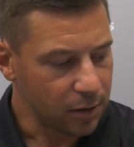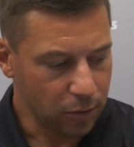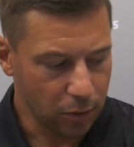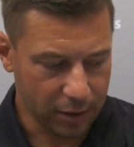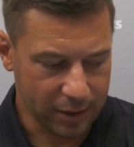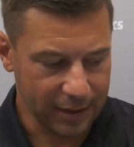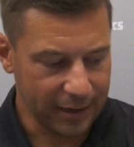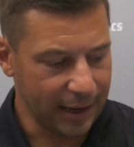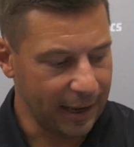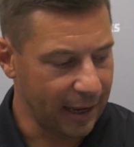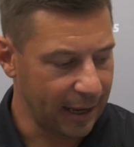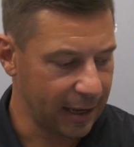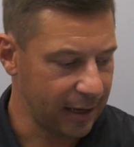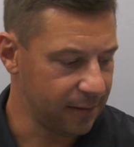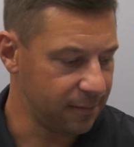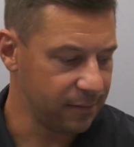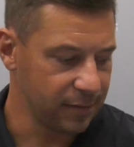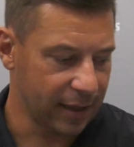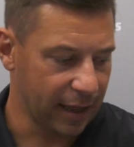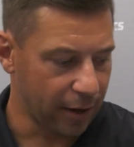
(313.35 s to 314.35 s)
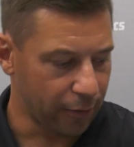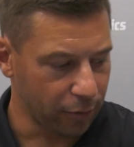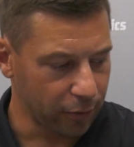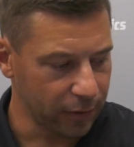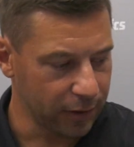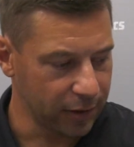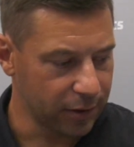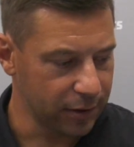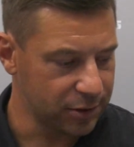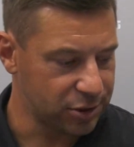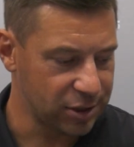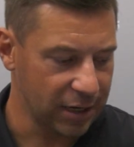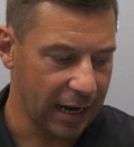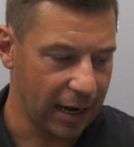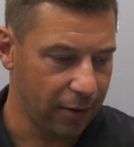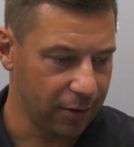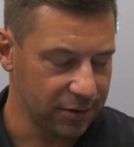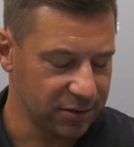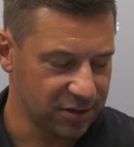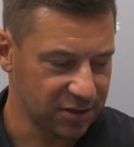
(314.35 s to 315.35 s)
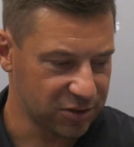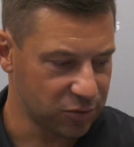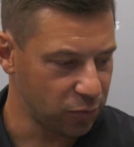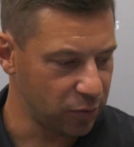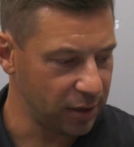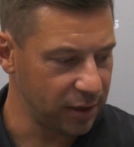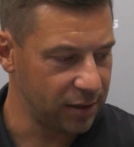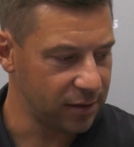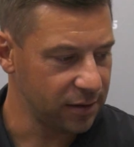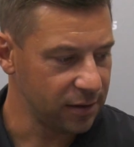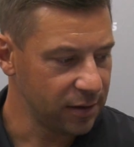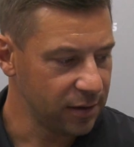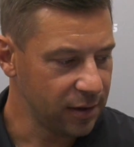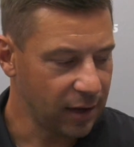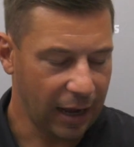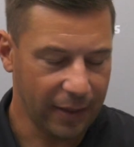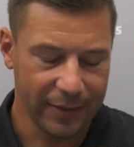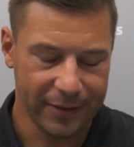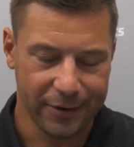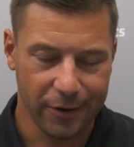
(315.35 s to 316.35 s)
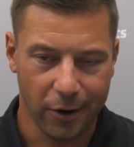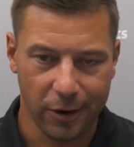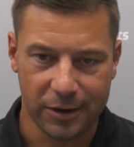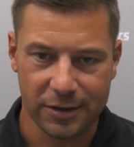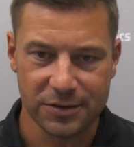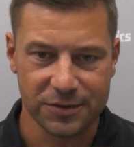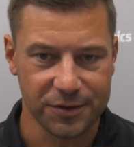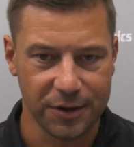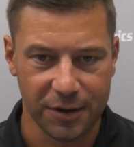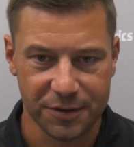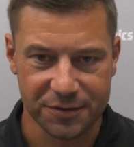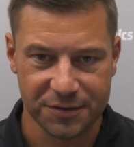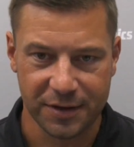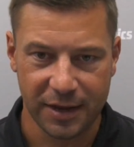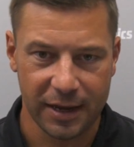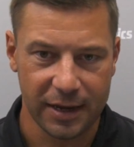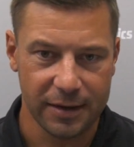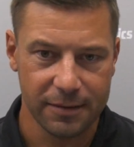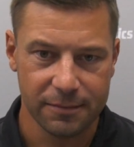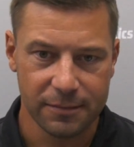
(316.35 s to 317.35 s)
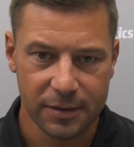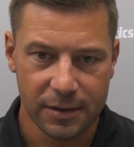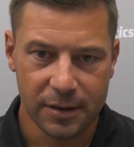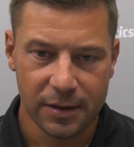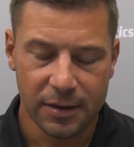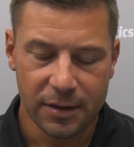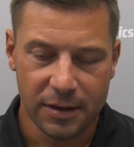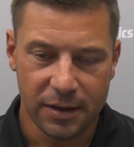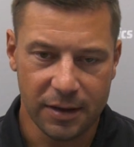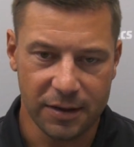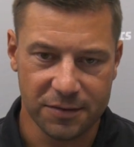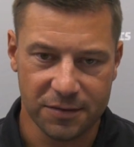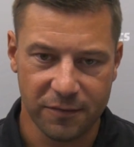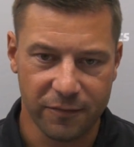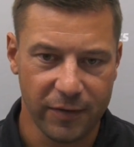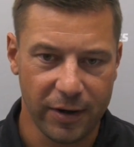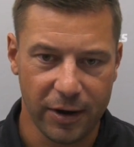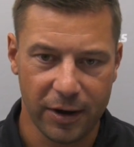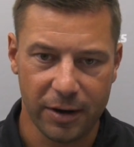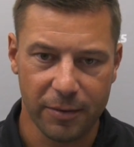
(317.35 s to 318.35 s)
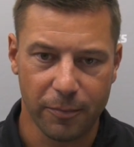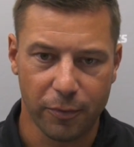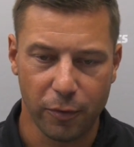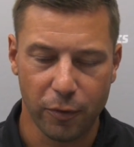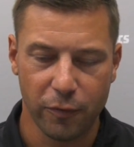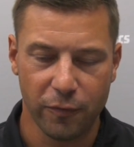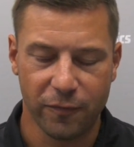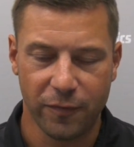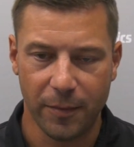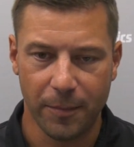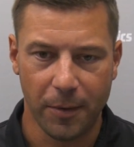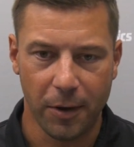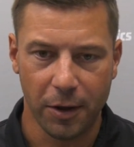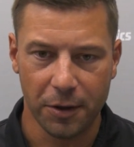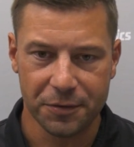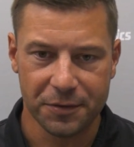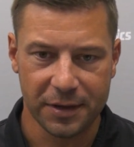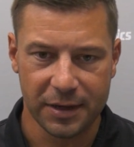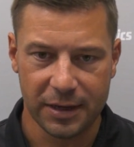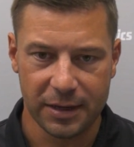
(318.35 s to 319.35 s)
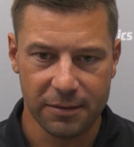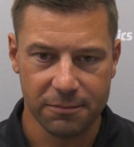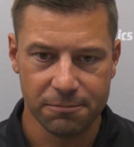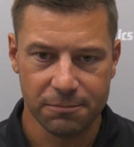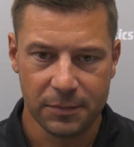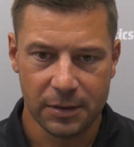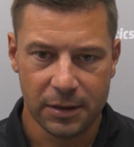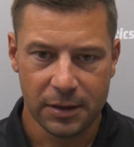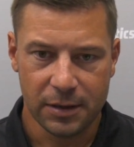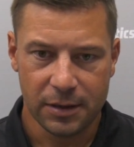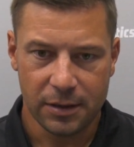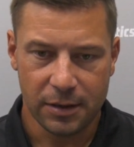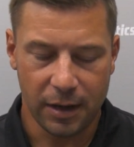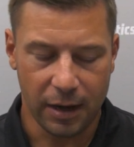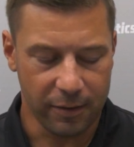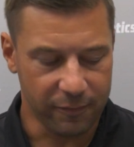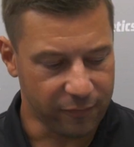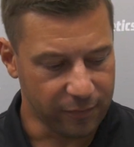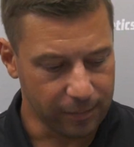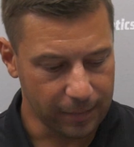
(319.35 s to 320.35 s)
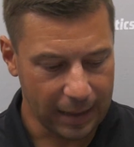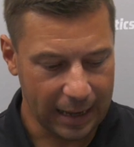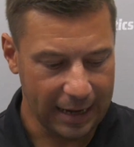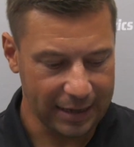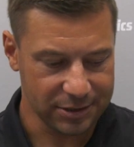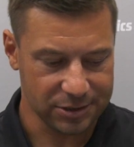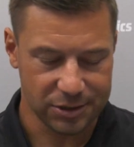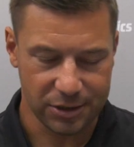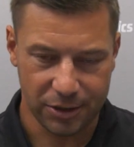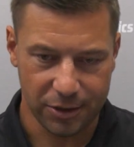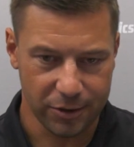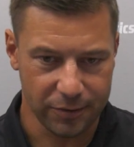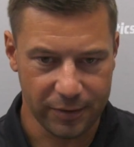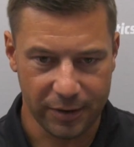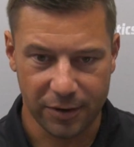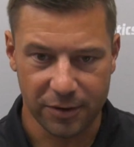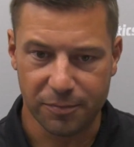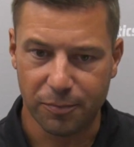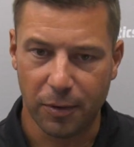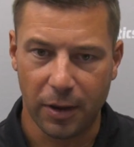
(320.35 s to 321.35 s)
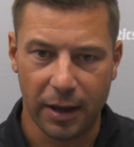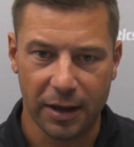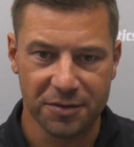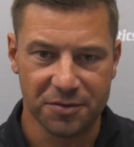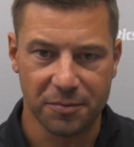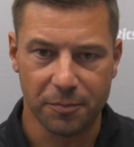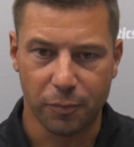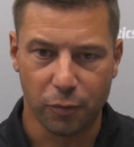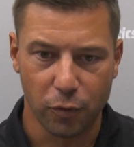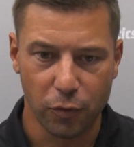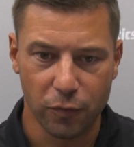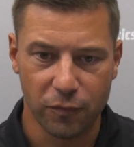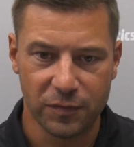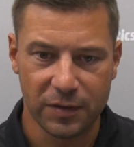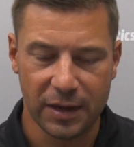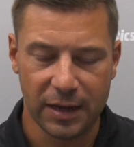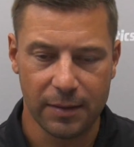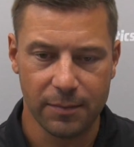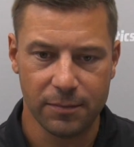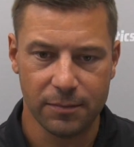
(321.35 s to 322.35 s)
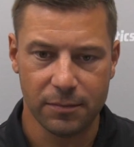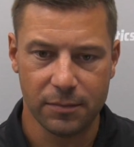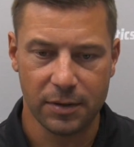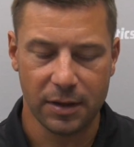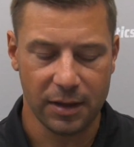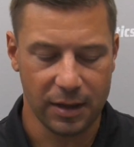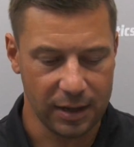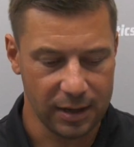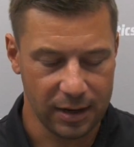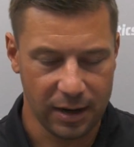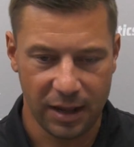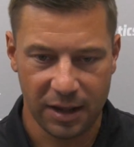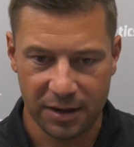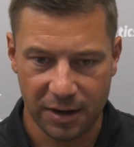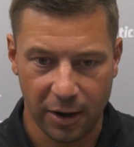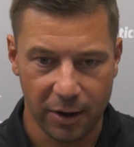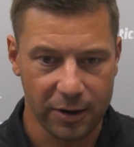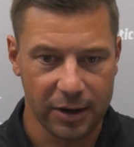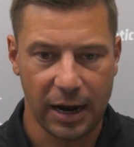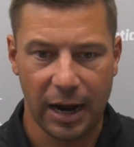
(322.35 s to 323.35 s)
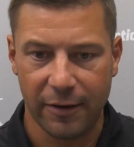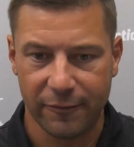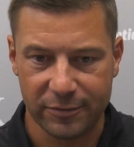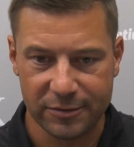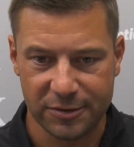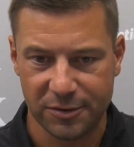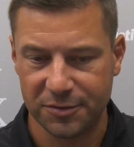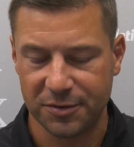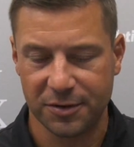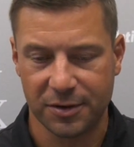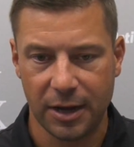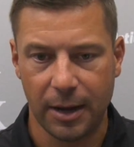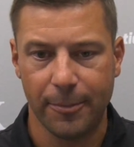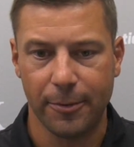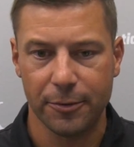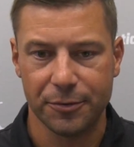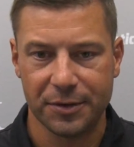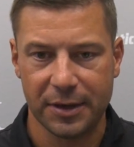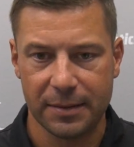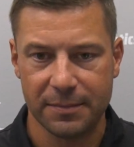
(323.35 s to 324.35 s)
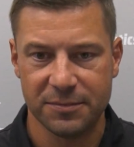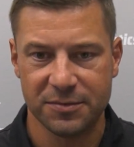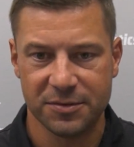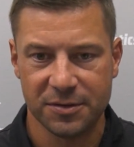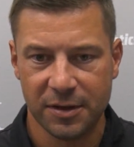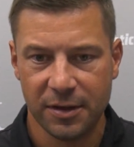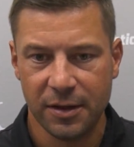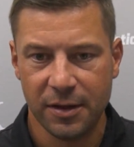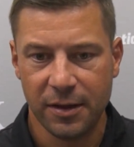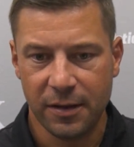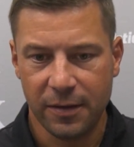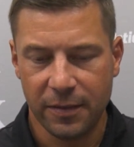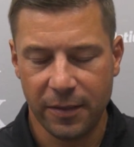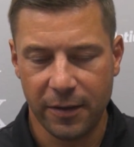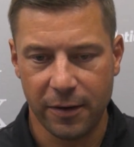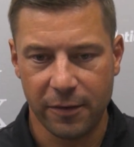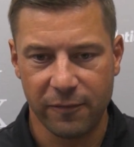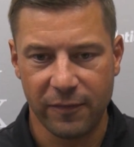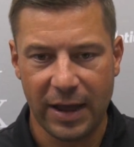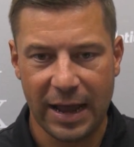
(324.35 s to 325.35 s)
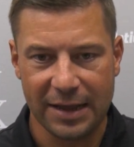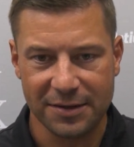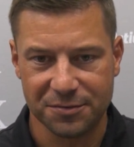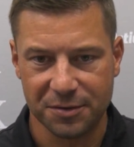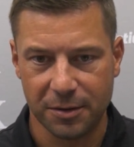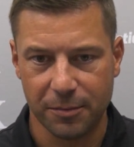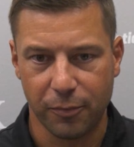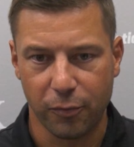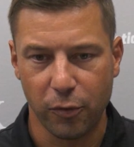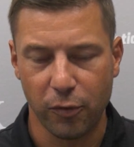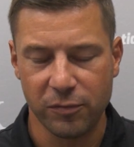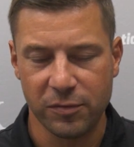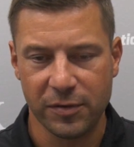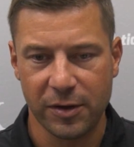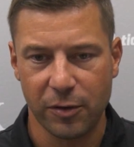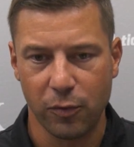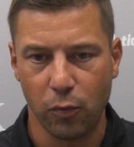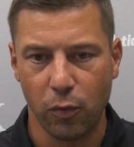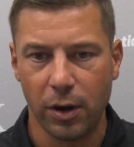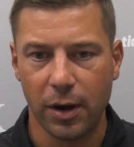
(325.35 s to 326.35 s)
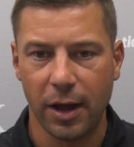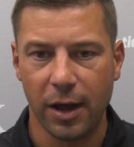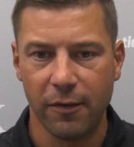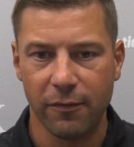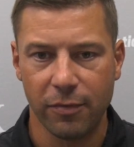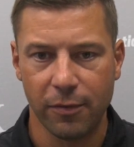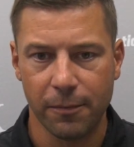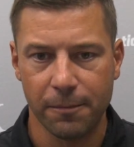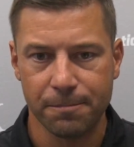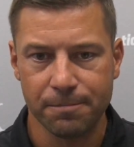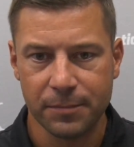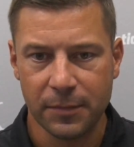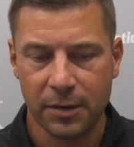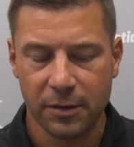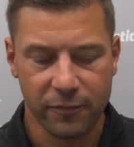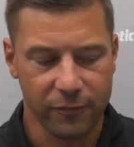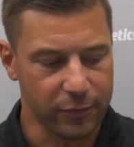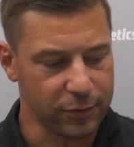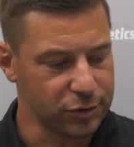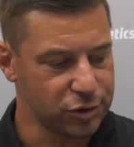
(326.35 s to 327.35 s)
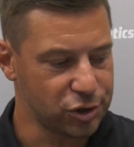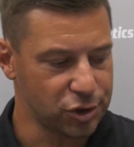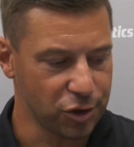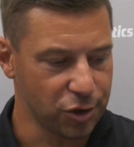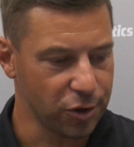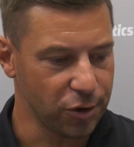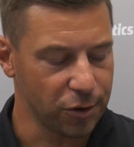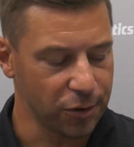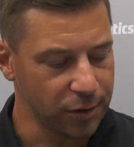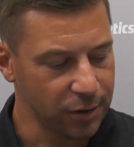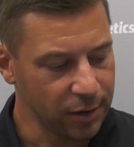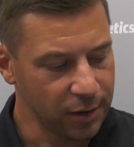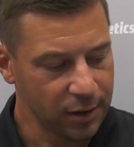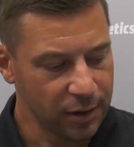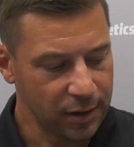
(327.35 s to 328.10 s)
Looking ahead, got a really good challenge this week. I think Arkansas State is a very improved football team from last year. They're probably as improved team in our conference. There's a couple of teams that are vastly improved, and they're one of them for sure.